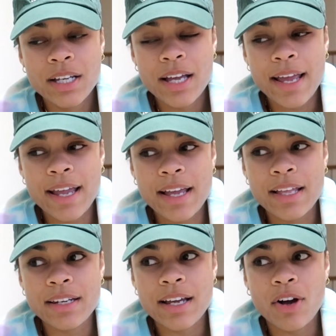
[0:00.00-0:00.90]

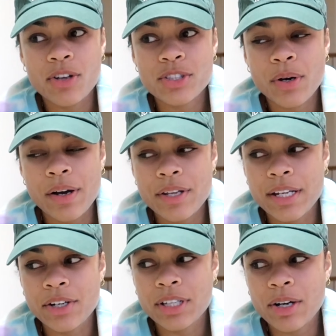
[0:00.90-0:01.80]
And also out
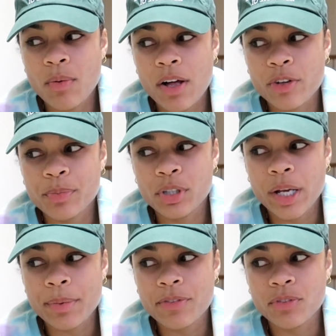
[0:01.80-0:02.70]
here, like while they're pulling
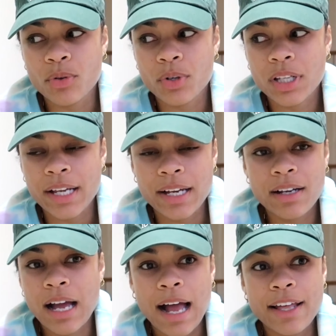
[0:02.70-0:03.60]
up the floor, like
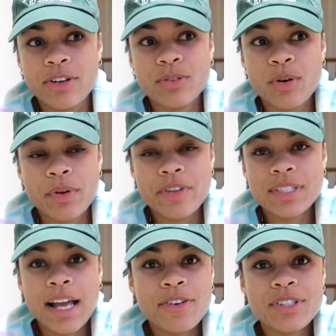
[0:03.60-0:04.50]
I don't know where this
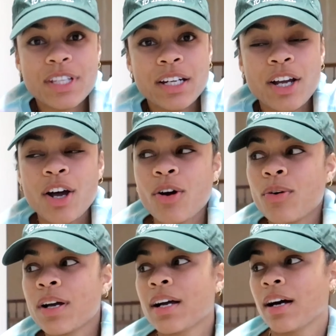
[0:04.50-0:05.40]
couch is gonna go.